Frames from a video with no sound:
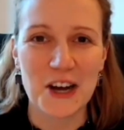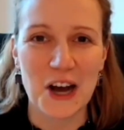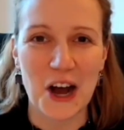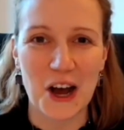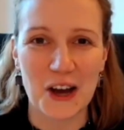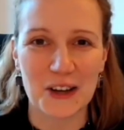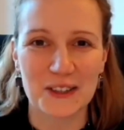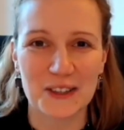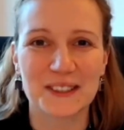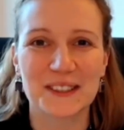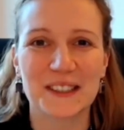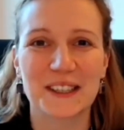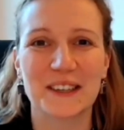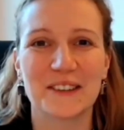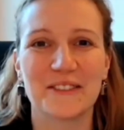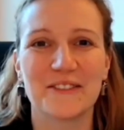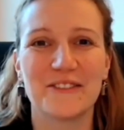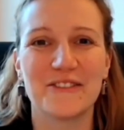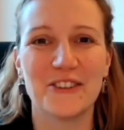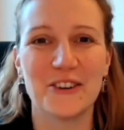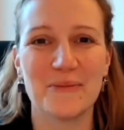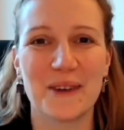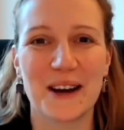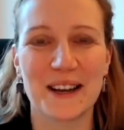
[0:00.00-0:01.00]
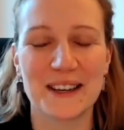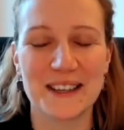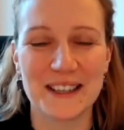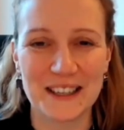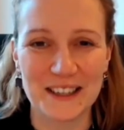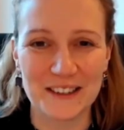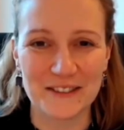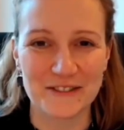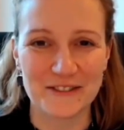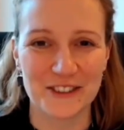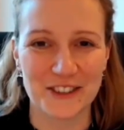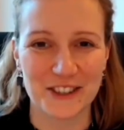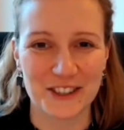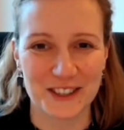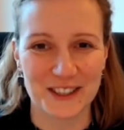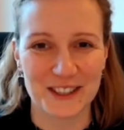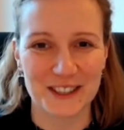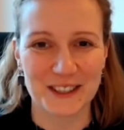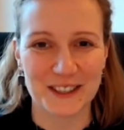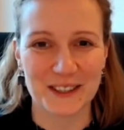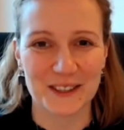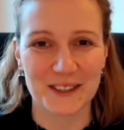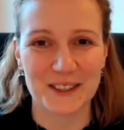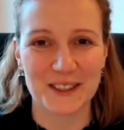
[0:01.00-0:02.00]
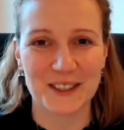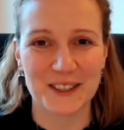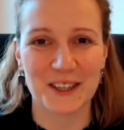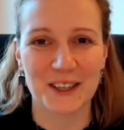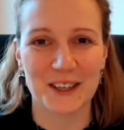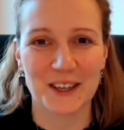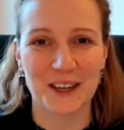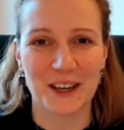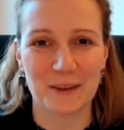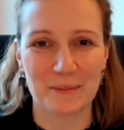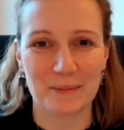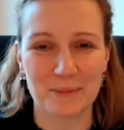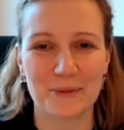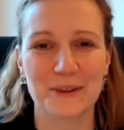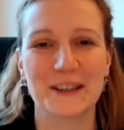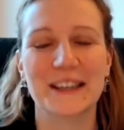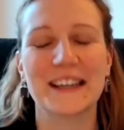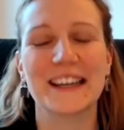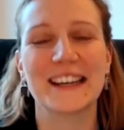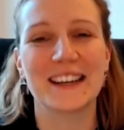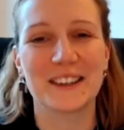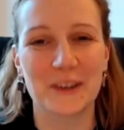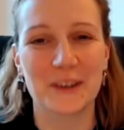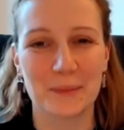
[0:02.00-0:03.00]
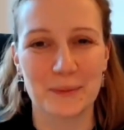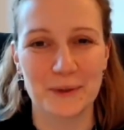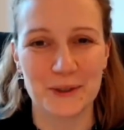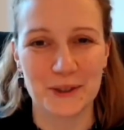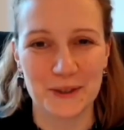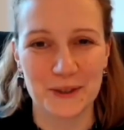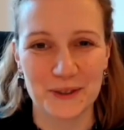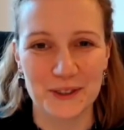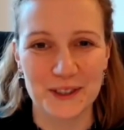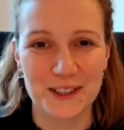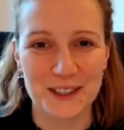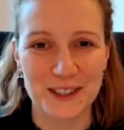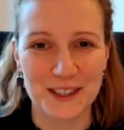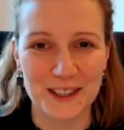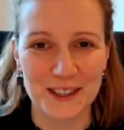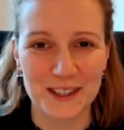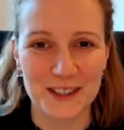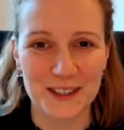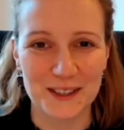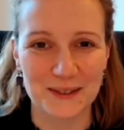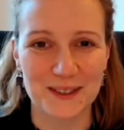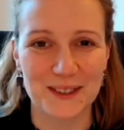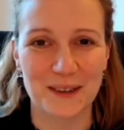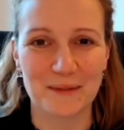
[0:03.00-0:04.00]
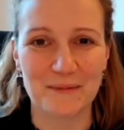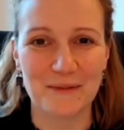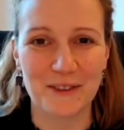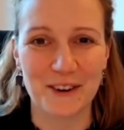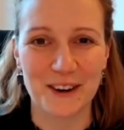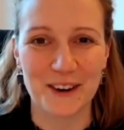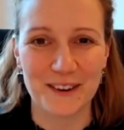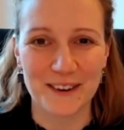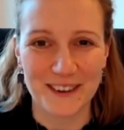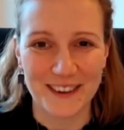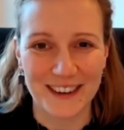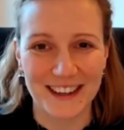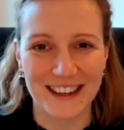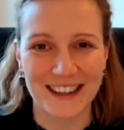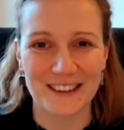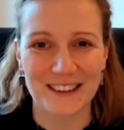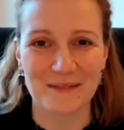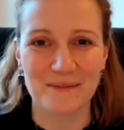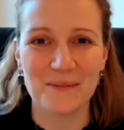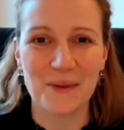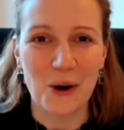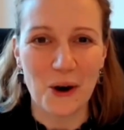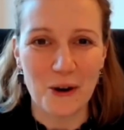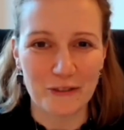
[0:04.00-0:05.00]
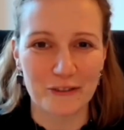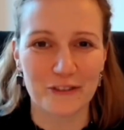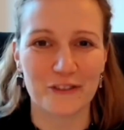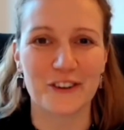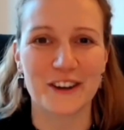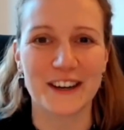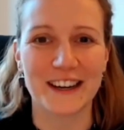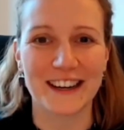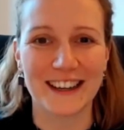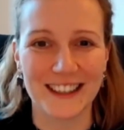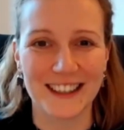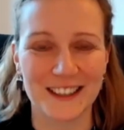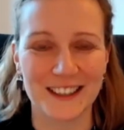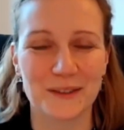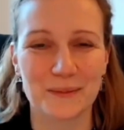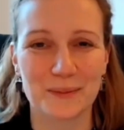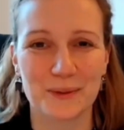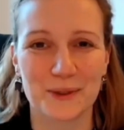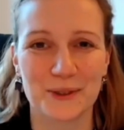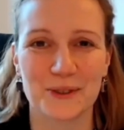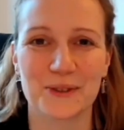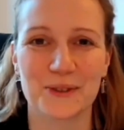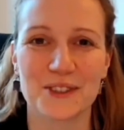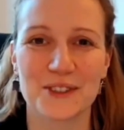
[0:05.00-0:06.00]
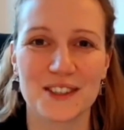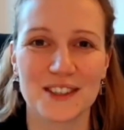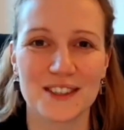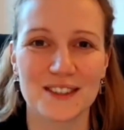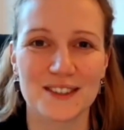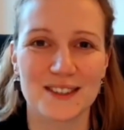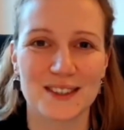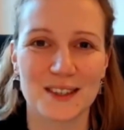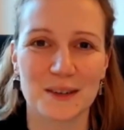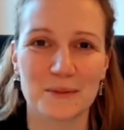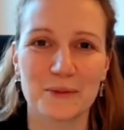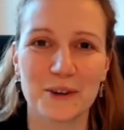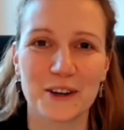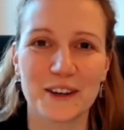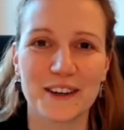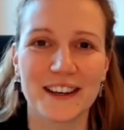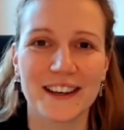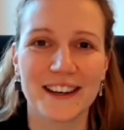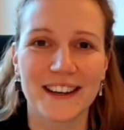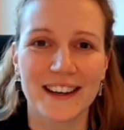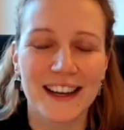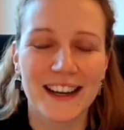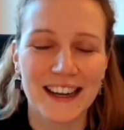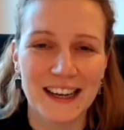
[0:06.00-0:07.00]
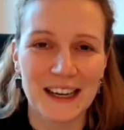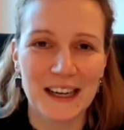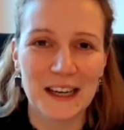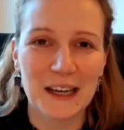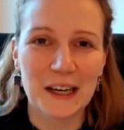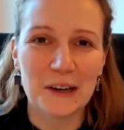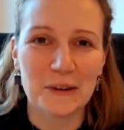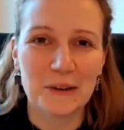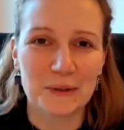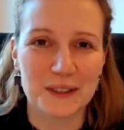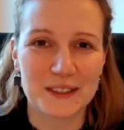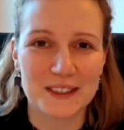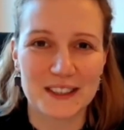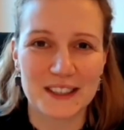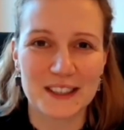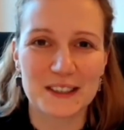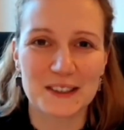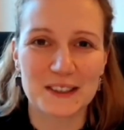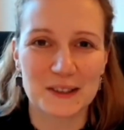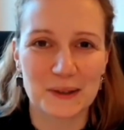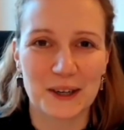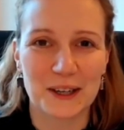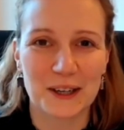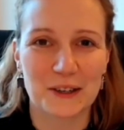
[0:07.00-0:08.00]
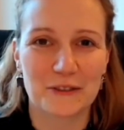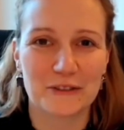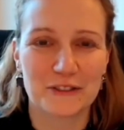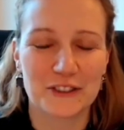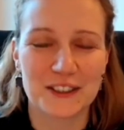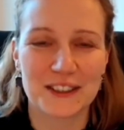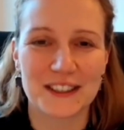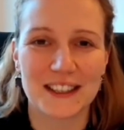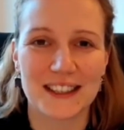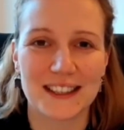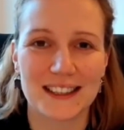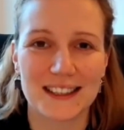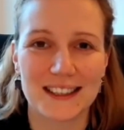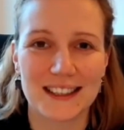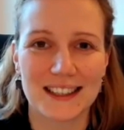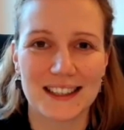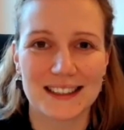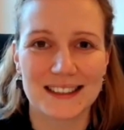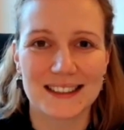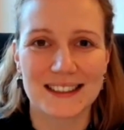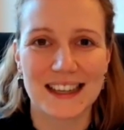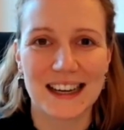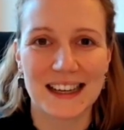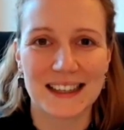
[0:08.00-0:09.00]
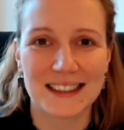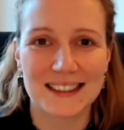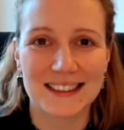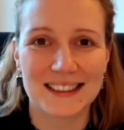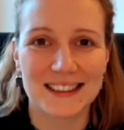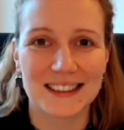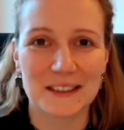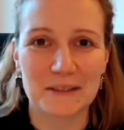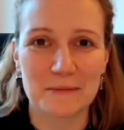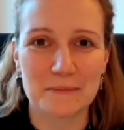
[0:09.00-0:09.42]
asking for money versus bringing an opportunity to someone, offering an opportunity to someone. And we see this quite often that it's that